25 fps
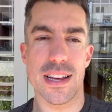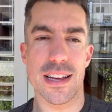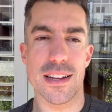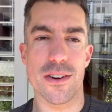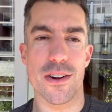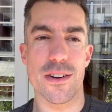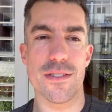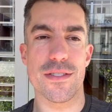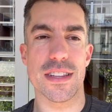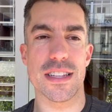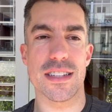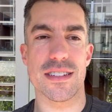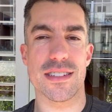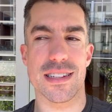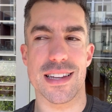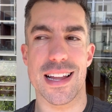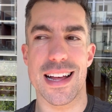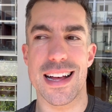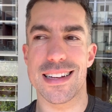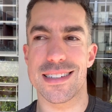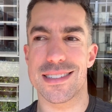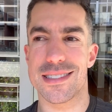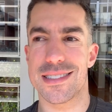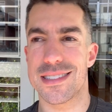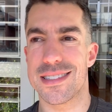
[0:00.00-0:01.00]
And over this
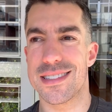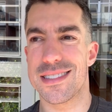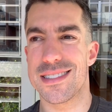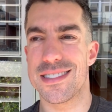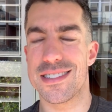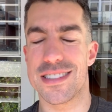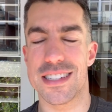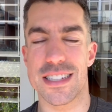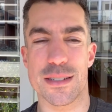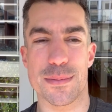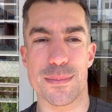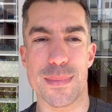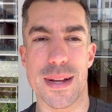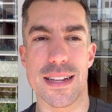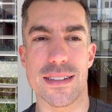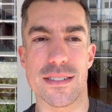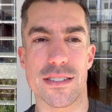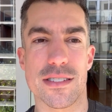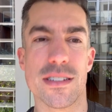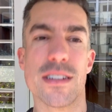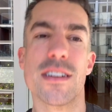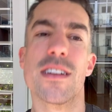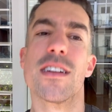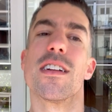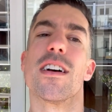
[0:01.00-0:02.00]
last six
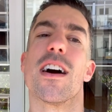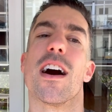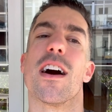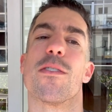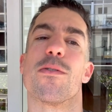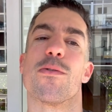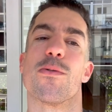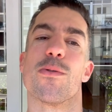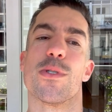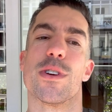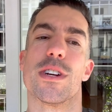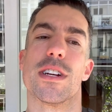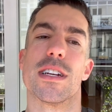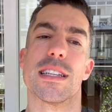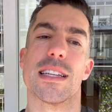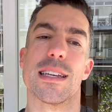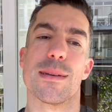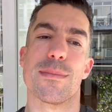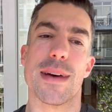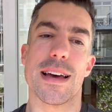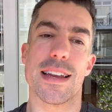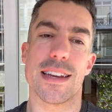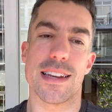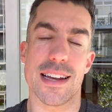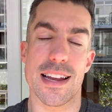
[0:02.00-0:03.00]
months, I've really
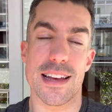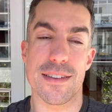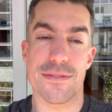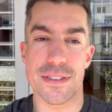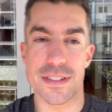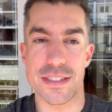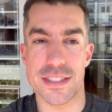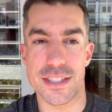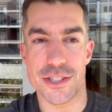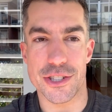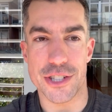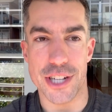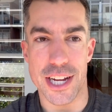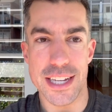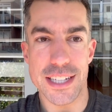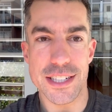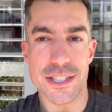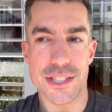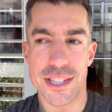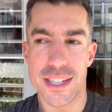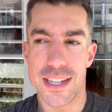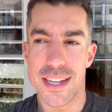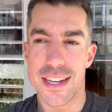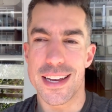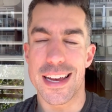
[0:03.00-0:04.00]
made an effort to change.